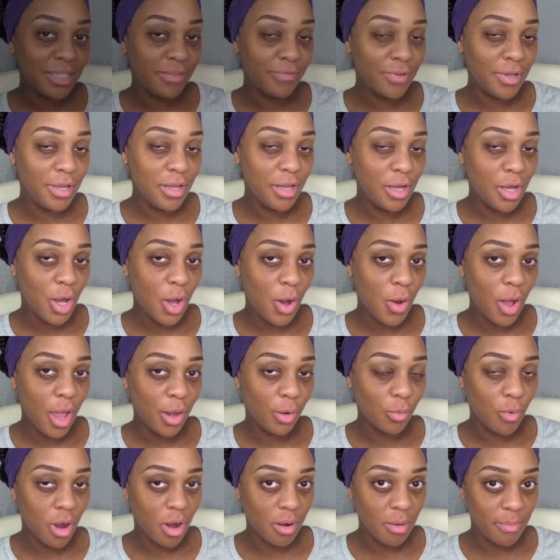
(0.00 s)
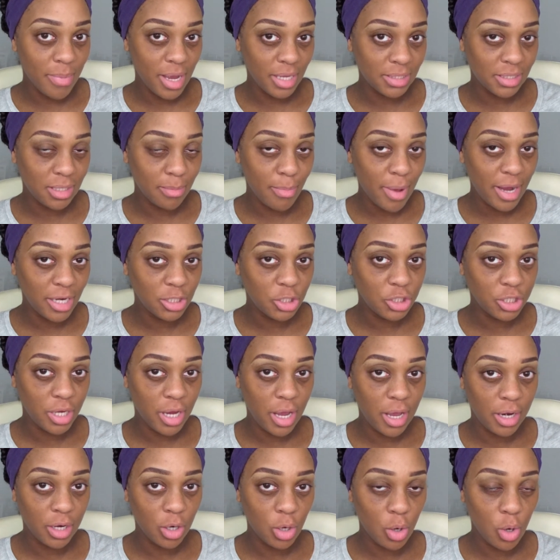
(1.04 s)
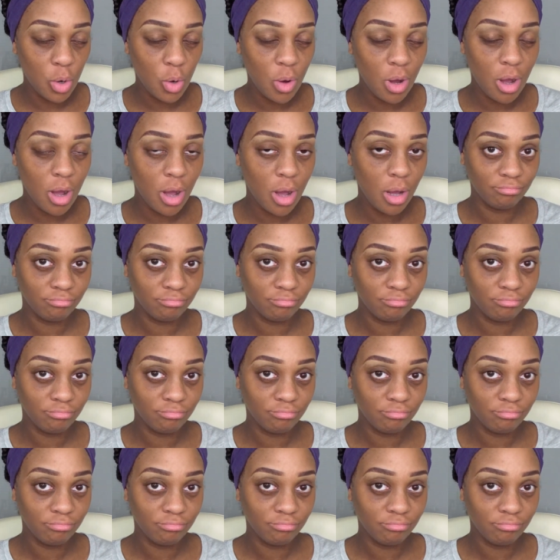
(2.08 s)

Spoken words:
ItsEvaEgo and welcome back to my channel.